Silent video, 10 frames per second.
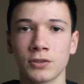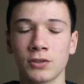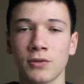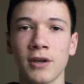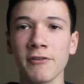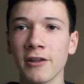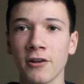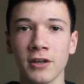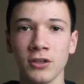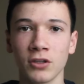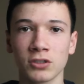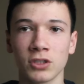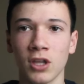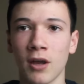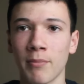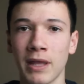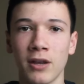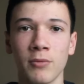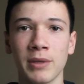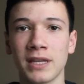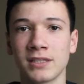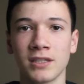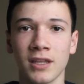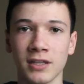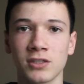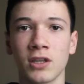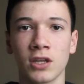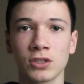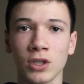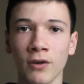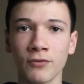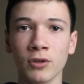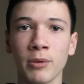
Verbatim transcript: So now that already looks a lot better because the light's a lot softer,